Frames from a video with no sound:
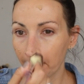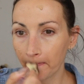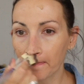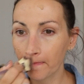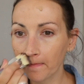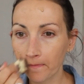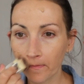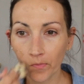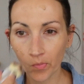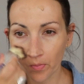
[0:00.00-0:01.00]
This
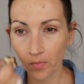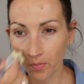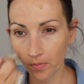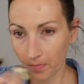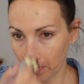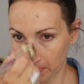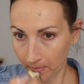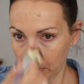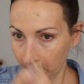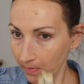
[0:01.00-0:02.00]
foundation is so
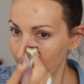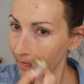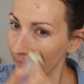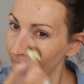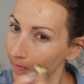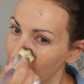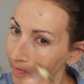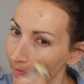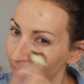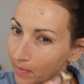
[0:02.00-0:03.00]
thin, you can use a
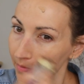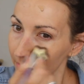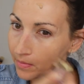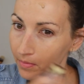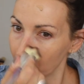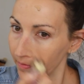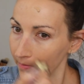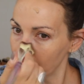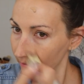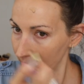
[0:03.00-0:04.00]
ton of it and it
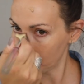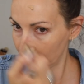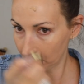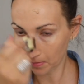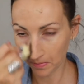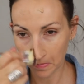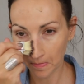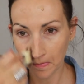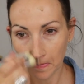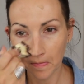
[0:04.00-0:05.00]
does not look
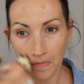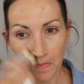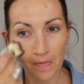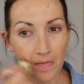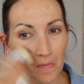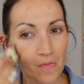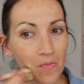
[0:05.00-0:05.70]
heavy, like ever.